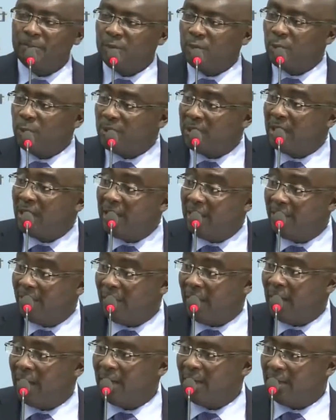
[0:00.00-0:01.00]
to
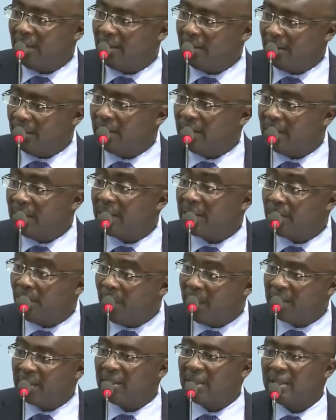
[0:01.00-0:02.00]
deliver on this
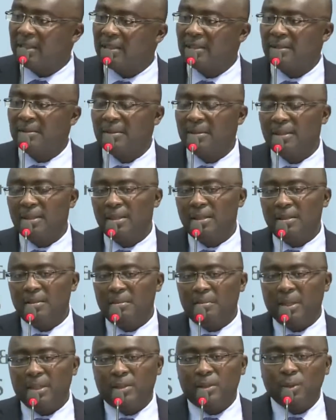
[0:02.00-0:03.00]
message.
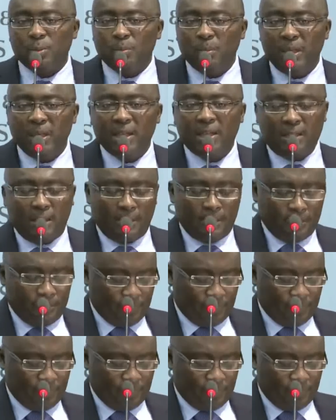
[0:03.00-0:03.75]
But to make